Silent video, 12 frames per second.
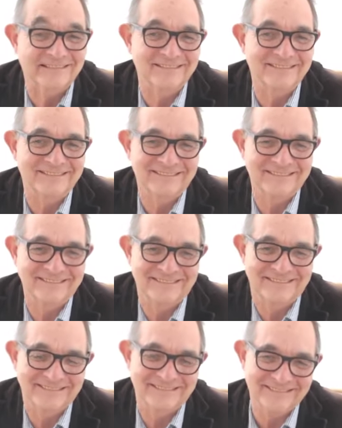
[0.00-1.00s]

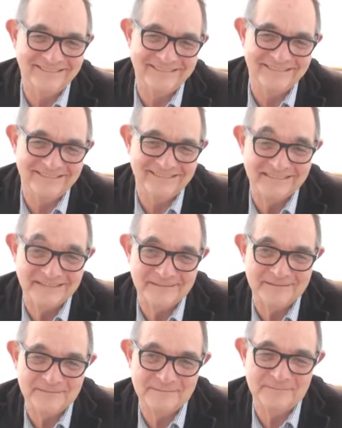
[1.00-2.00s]

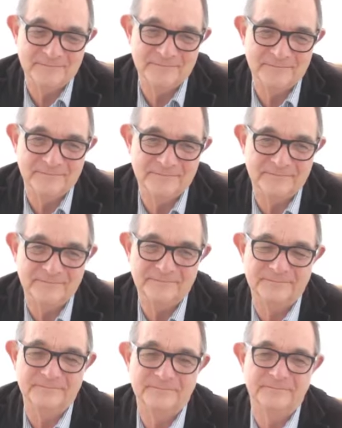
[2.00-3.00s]

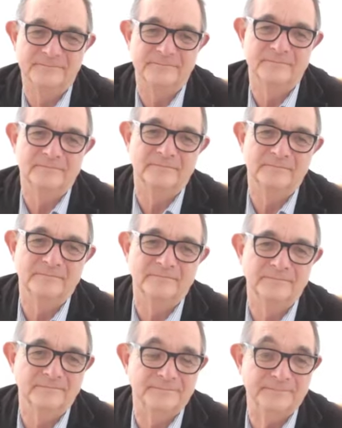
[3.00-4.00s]

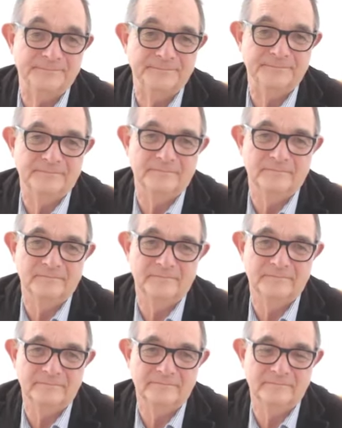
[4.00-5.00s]

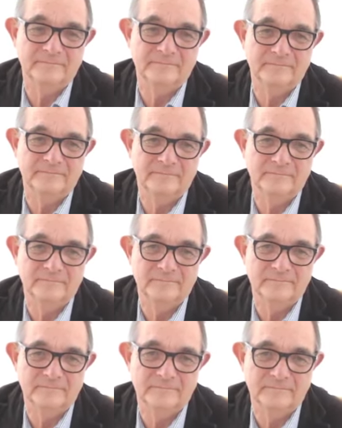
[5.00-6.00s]

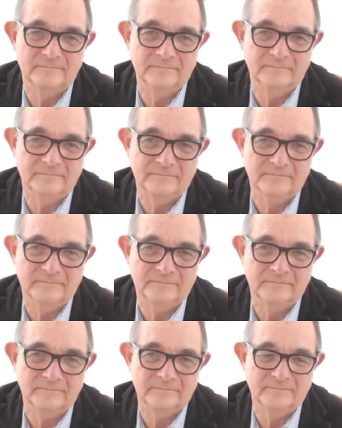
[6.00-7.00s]

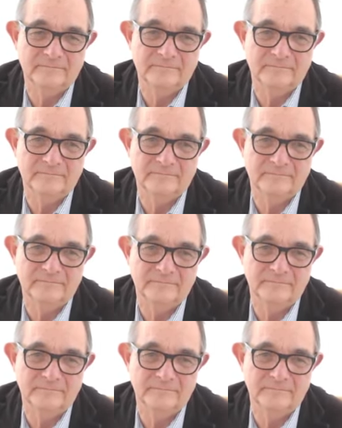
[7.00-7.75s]
This person isn't speaking.